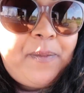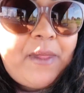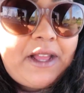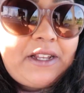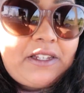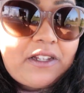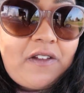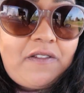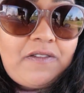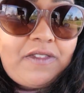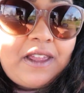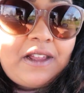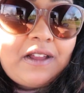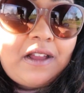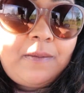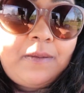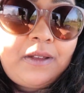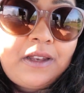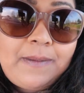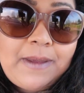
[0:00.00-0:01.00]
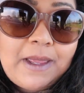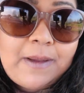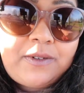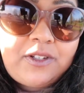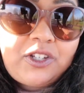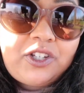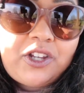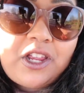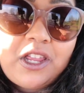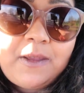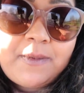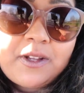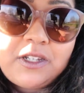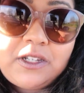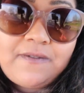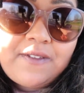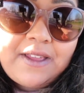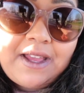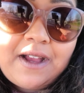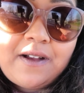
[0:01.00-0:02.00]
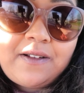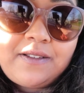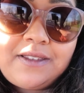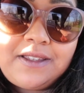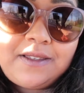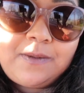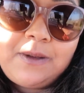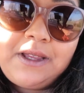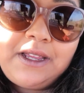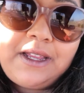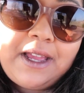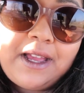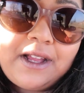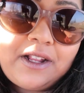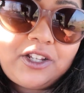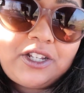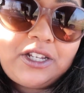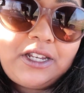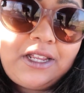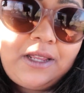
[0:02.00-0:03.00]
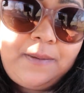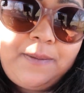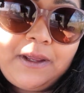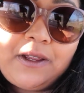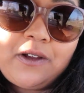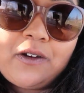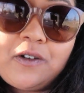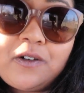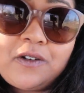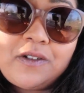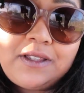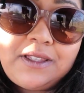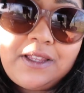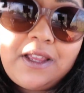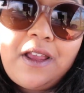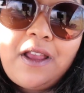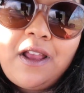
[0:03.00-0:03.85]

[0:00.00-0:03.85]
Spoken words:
I don't think I'm going to be able to show you much of the house this week actually, because